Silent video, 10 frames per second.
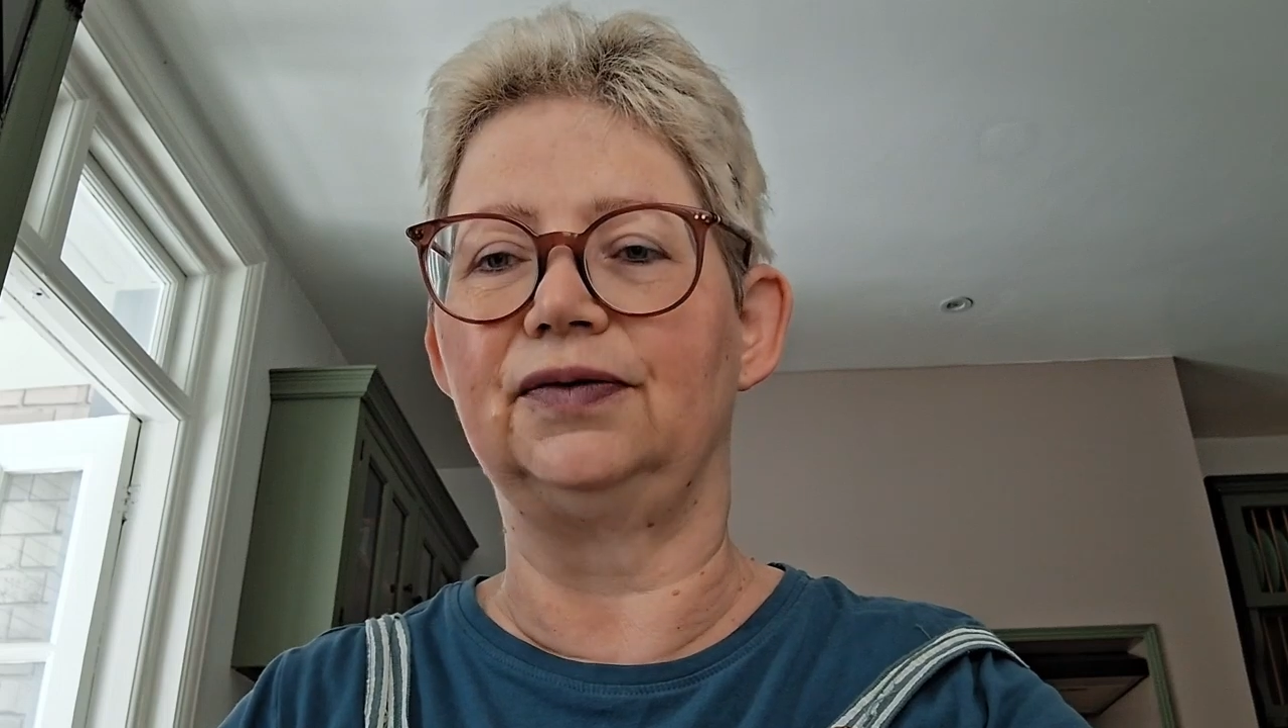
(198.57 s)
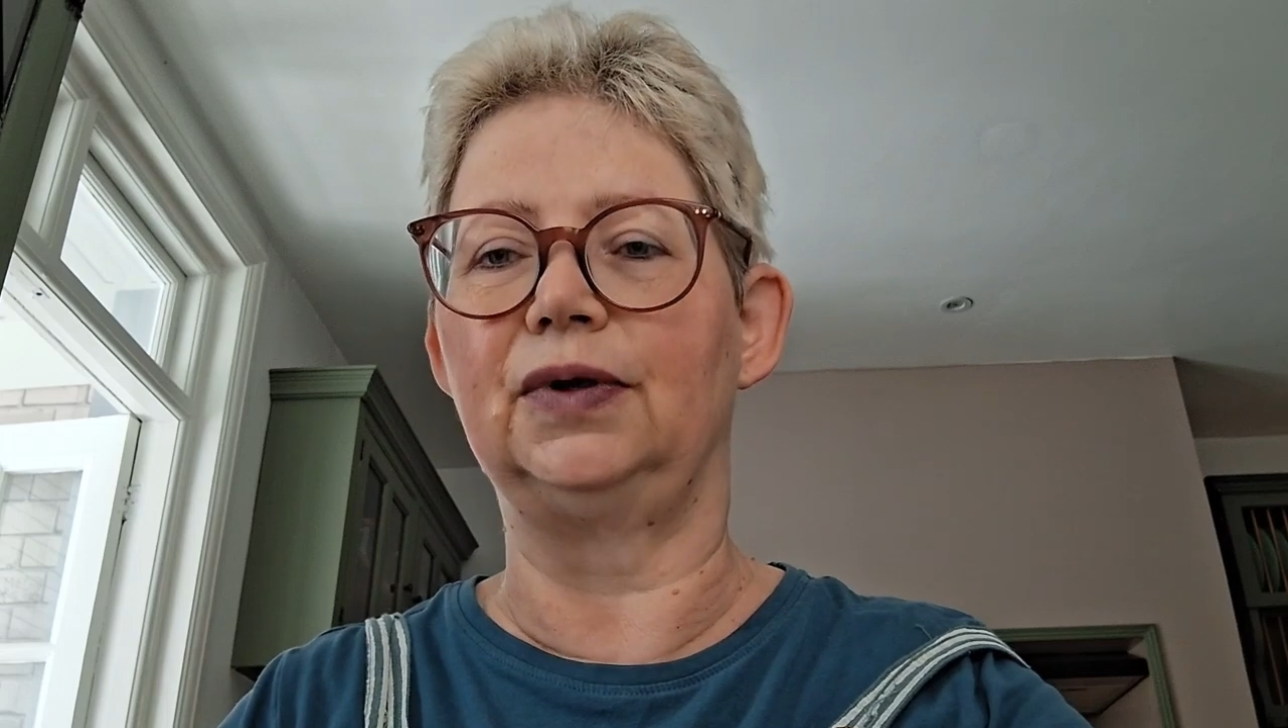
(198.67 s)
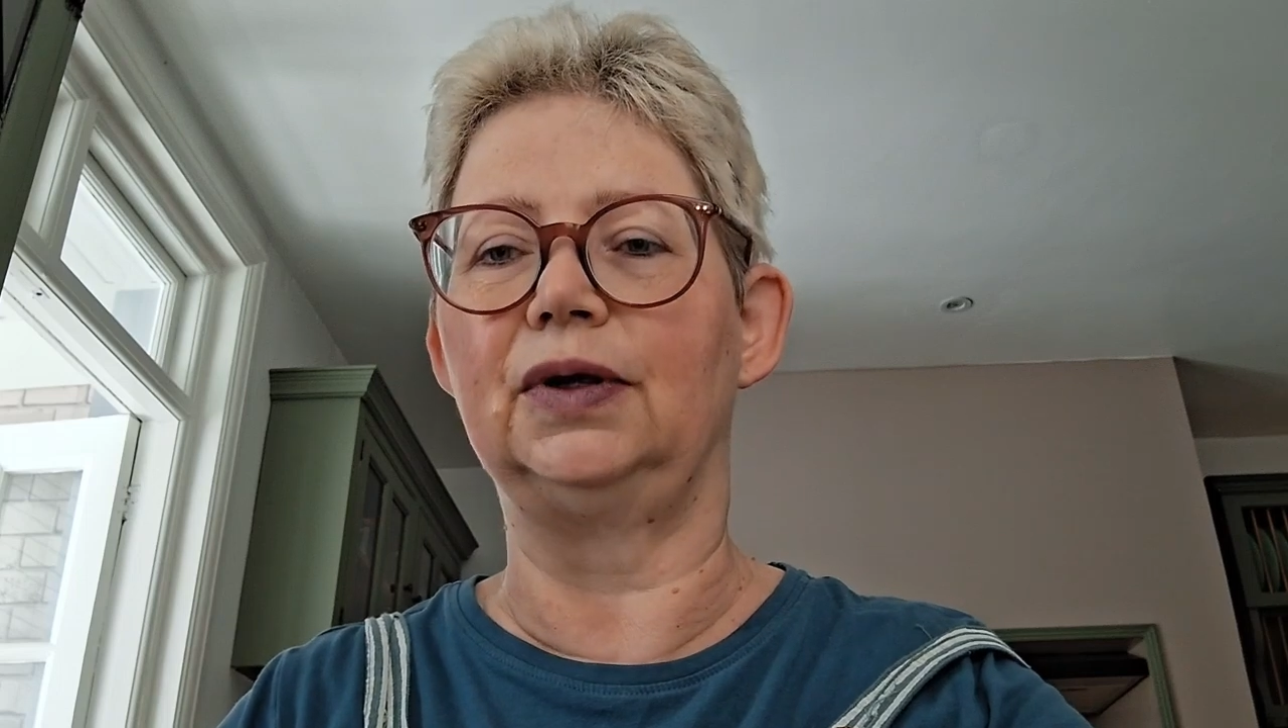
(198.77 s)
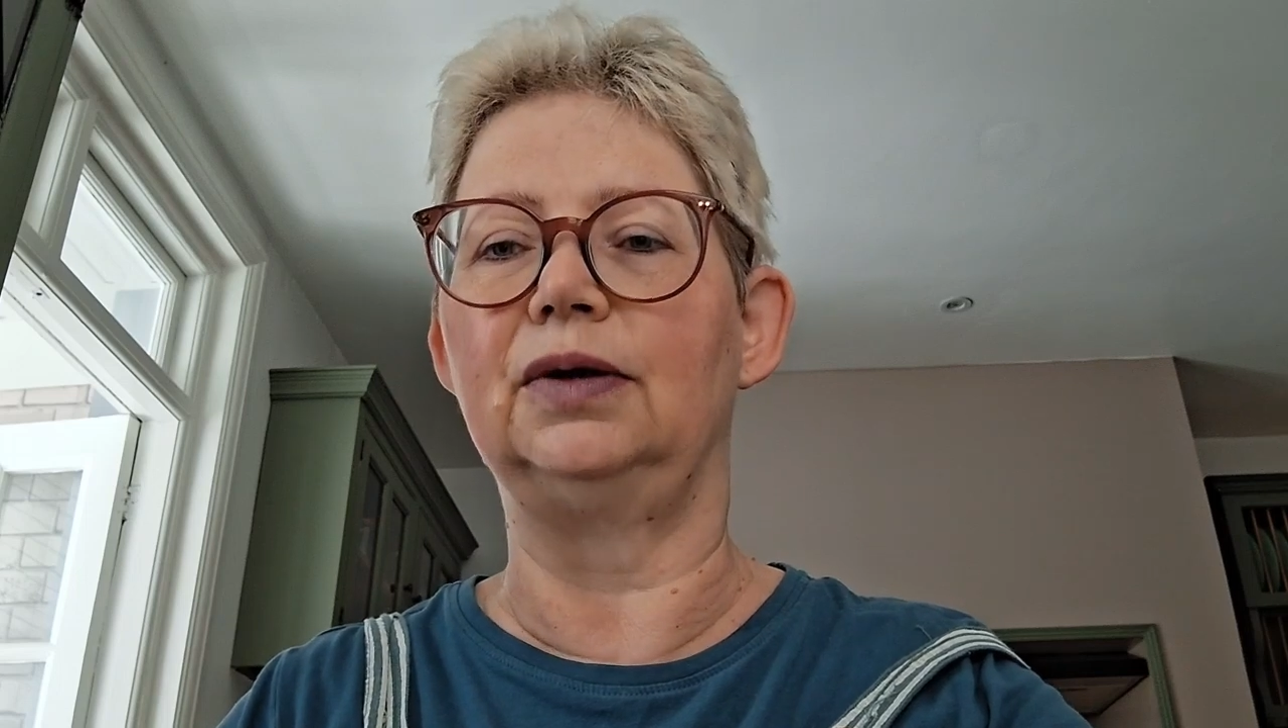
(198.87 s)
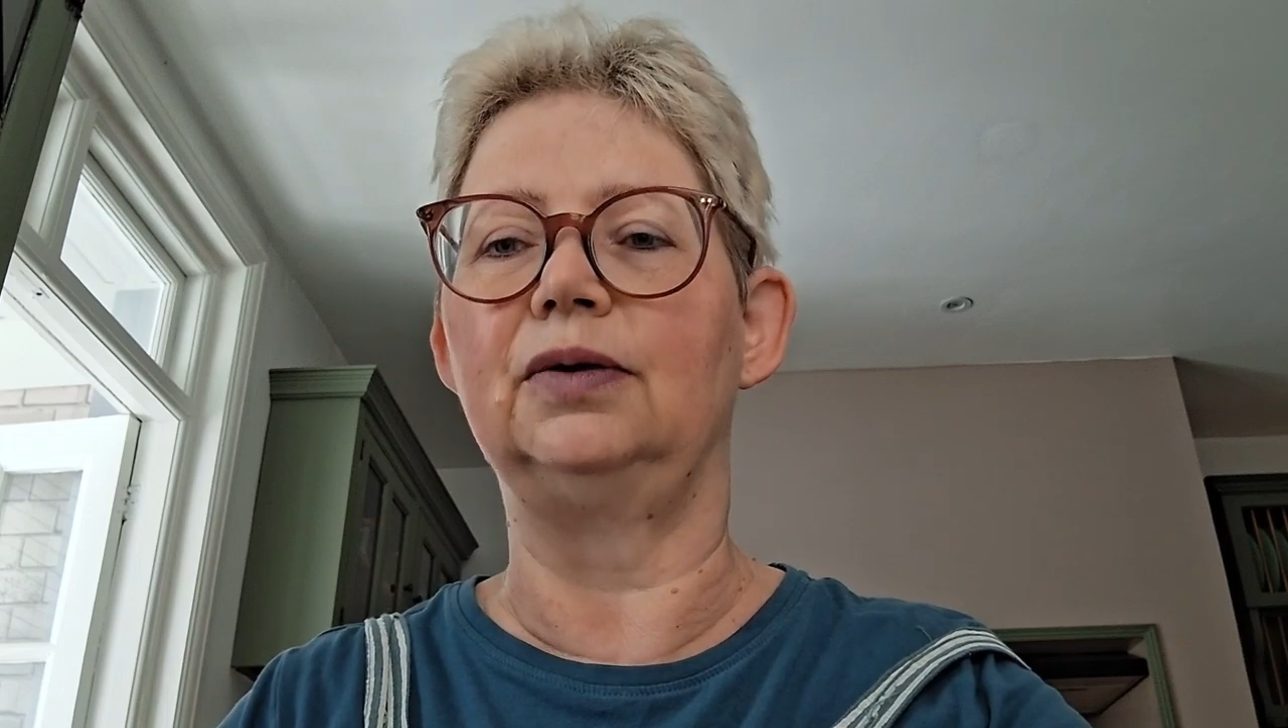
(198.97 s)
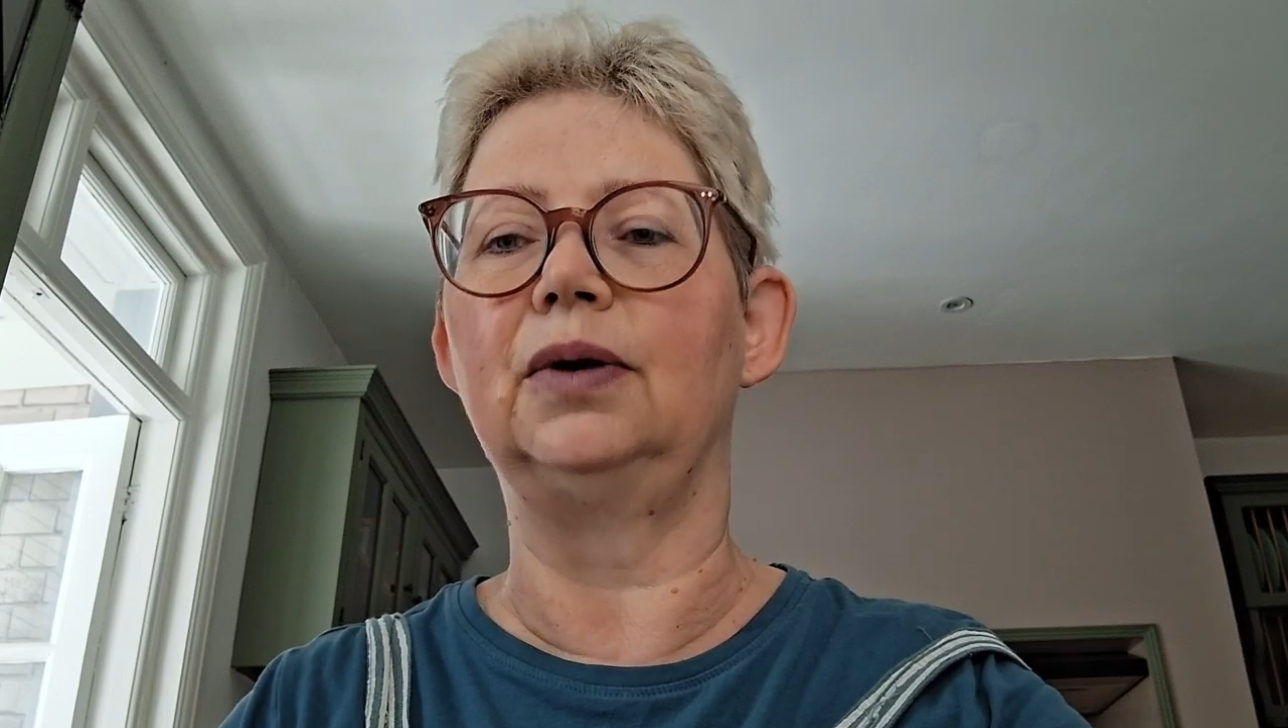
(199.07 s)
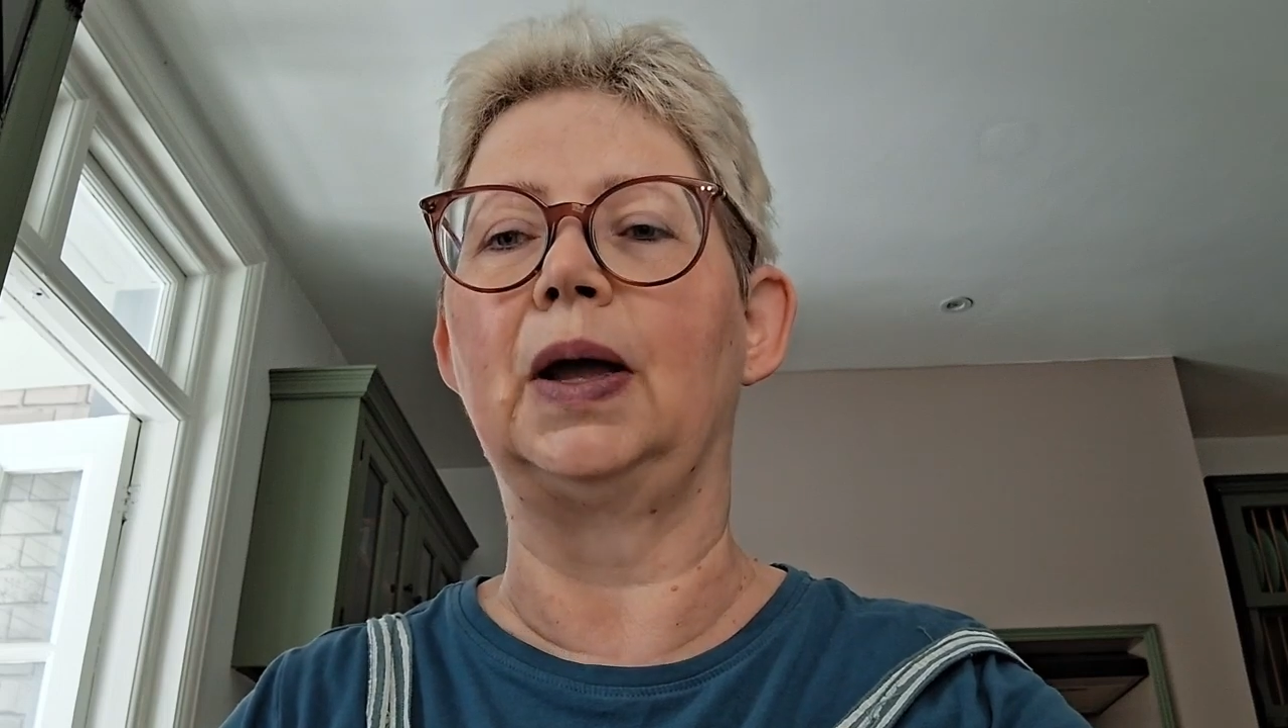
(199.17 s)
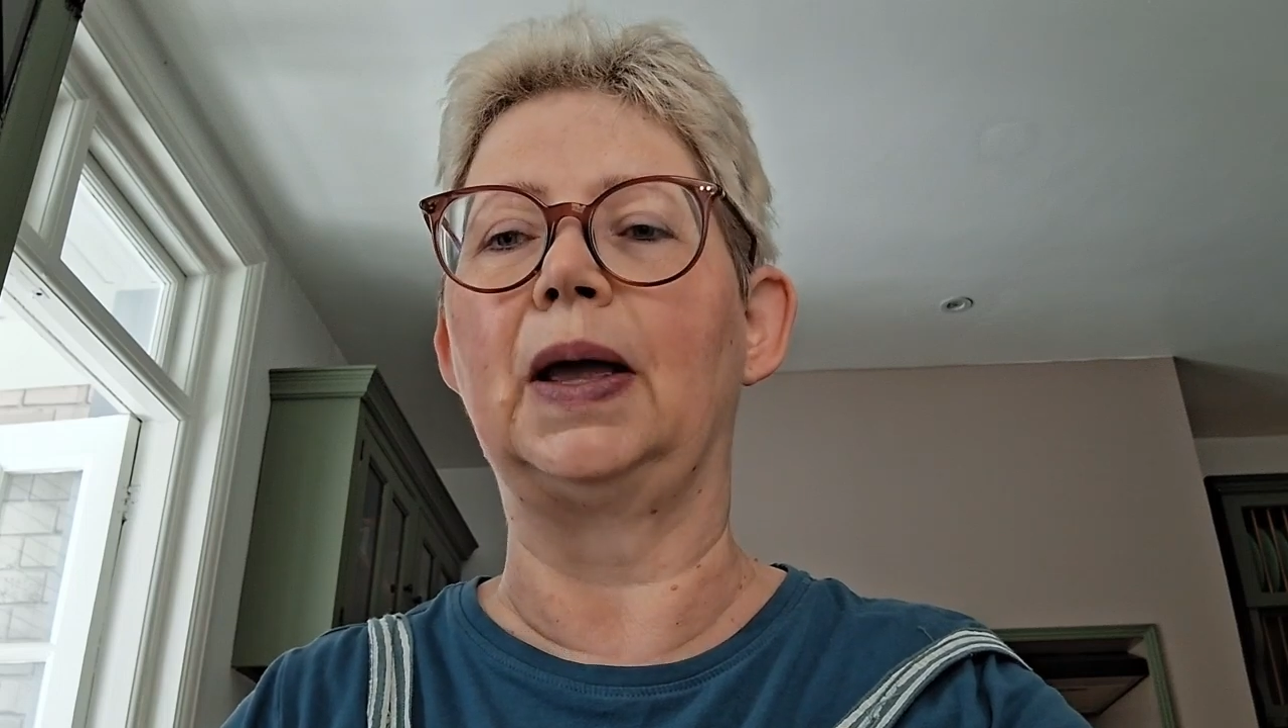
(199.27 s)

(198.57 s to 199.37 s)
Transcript: few